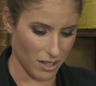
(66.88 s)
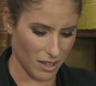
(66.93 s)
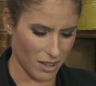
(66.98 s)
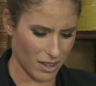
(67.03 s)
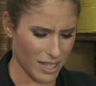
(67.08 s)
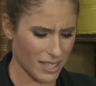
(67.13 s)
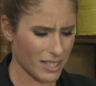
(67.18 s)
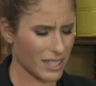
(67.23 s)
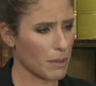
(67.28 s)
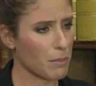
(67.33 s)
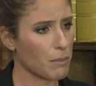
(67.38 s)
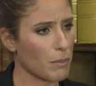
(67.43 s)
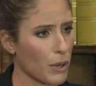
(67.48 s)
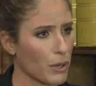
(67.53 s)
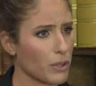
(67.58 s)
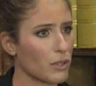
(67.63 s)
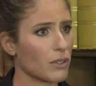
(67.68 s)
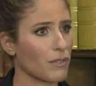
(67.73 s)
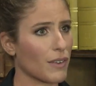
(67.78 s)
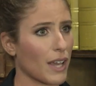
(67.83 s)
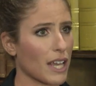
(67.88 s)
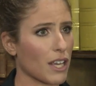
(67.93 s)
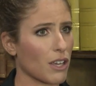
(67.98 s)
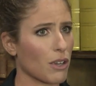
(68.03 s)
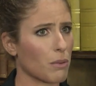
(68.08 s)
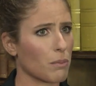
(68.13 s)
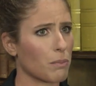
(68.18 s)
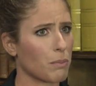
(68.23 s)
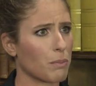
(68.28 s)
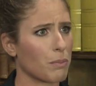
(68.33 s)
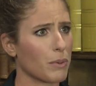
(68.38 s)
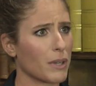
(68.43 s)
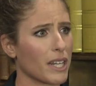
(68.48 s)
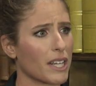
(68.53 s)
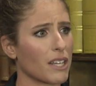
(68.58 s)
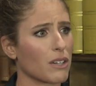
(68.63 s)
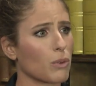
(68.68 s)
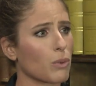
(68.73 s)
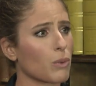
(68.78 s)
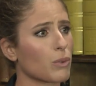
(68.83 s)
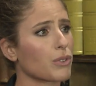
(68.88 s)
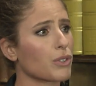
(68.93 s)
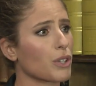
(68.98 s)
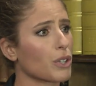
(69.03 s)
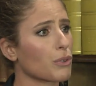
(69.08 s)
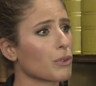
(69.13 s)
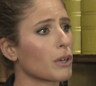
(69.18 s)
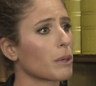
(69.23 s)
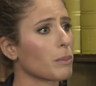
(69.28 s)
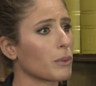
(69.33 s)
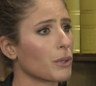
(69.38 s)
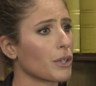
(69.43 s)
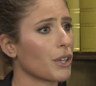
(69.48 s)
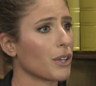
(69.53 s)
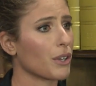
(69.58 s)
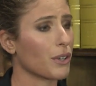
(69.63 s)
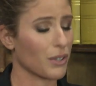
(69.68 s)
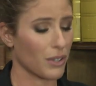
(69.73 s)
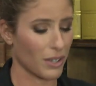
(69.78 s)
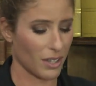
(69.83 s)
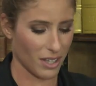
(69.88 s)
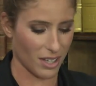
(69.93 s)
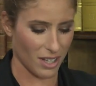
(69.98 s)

This can motivate you, but it can also cripple you.